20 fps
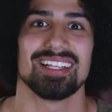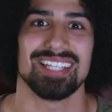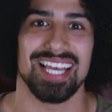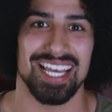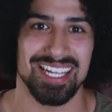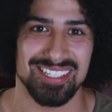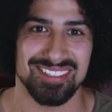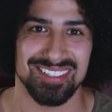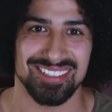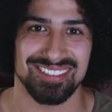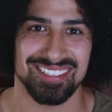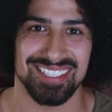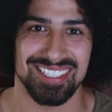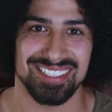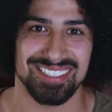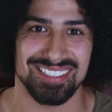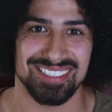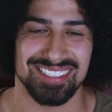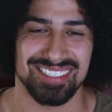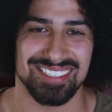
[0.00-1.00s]

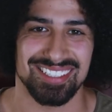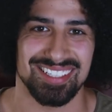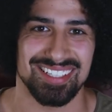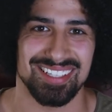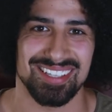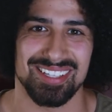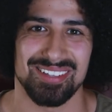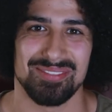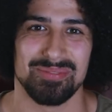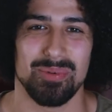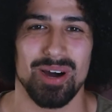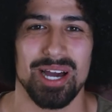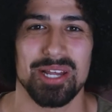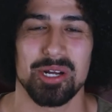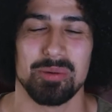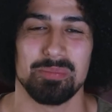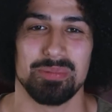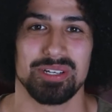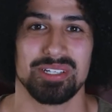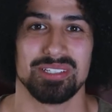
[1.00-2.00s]
Interested? Then why
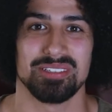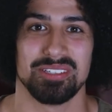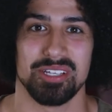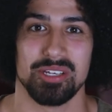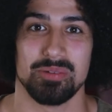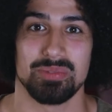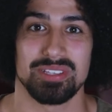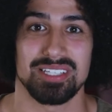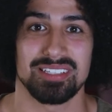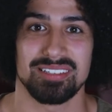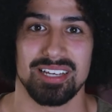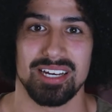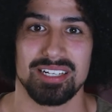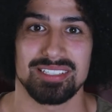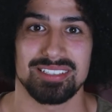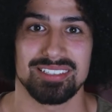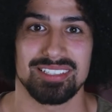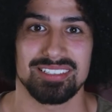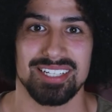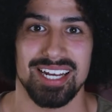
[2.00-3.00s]
not book a Zoom with the
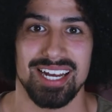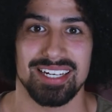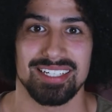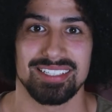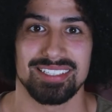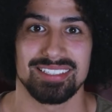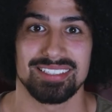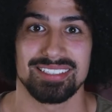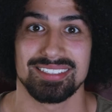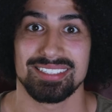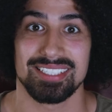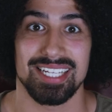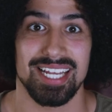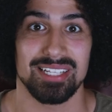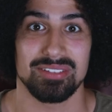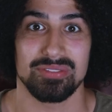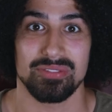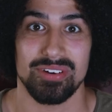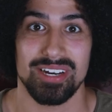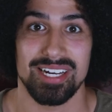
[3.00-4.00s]
surgeon to chat?
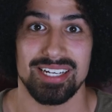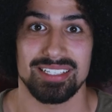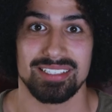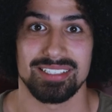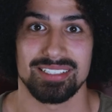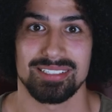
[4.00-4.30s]
It's free.